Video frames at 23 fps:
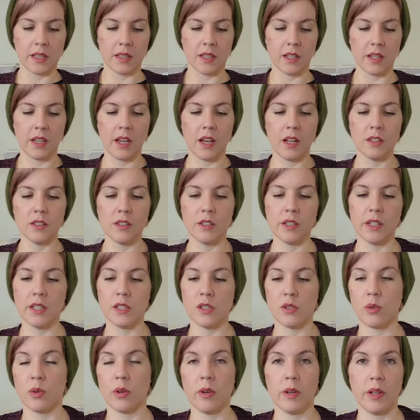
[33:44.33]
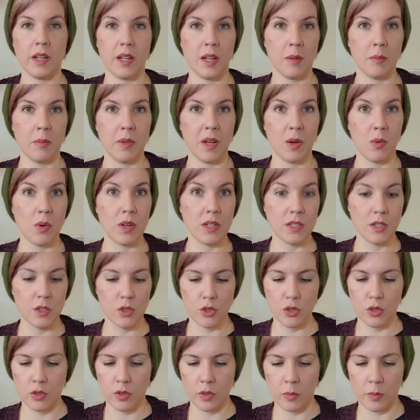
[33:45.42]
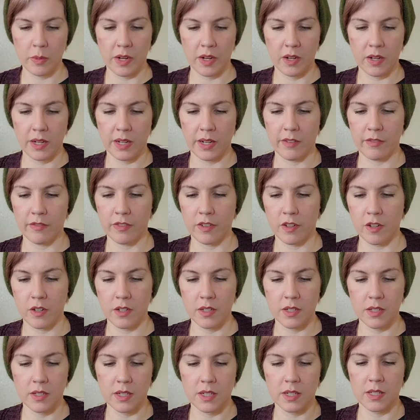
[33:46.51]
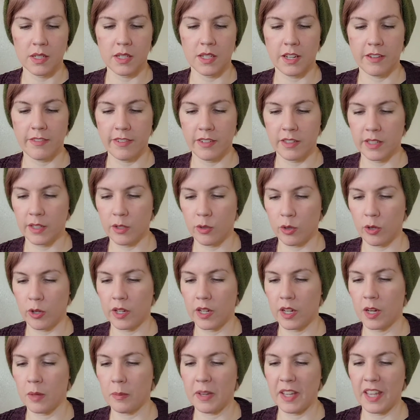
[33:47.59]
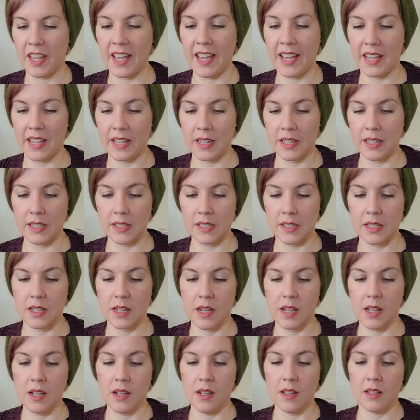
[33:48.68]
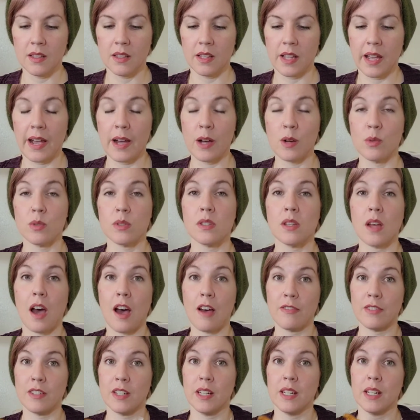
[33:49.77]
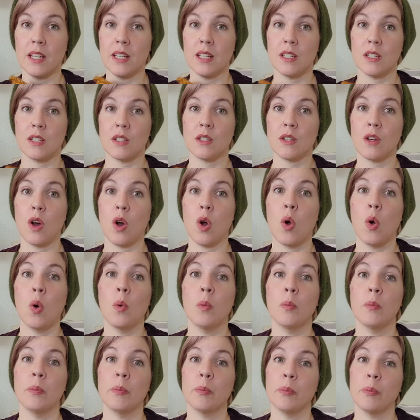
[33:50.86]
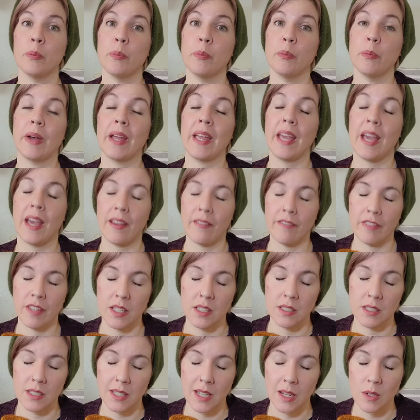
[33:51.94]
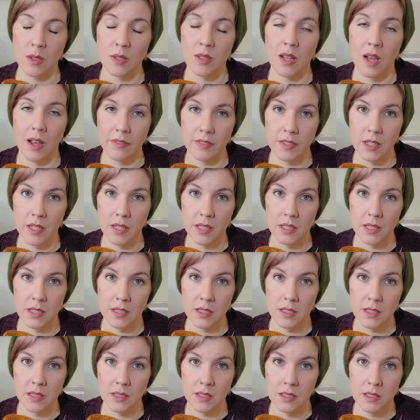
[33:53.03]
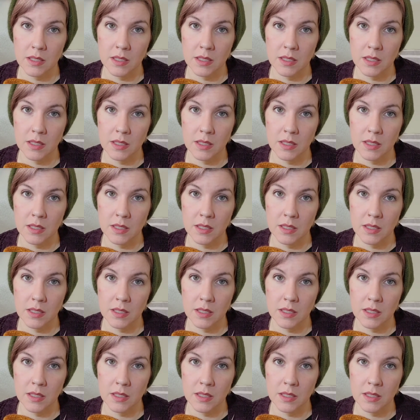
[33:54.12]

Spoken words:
The color is growing on me. I wasn't sure about it at first. It's definitely growing on me. And how soft it is. Oh my heavens, how soft it is.